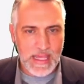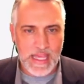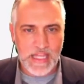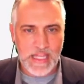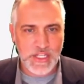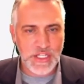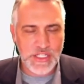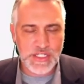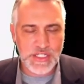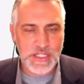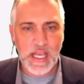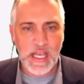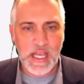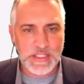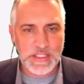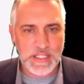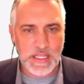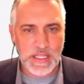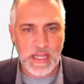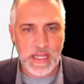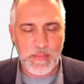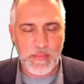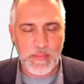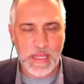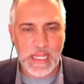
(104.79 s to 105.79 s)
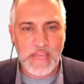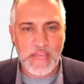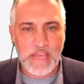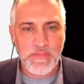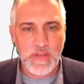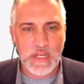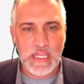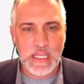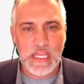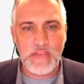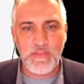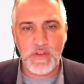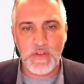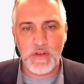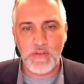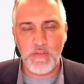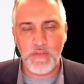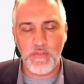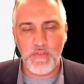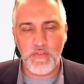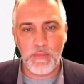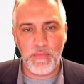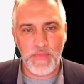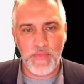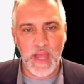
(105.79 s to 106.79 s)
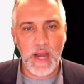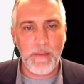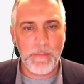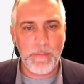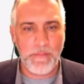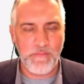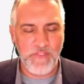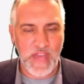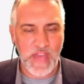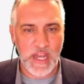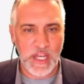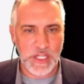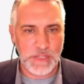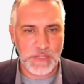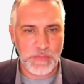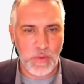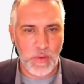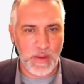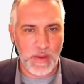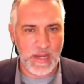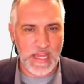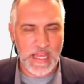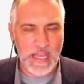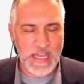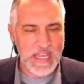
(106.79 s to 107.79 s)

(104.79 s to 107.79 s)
It just doesn't. I mean, even even from their vantage point,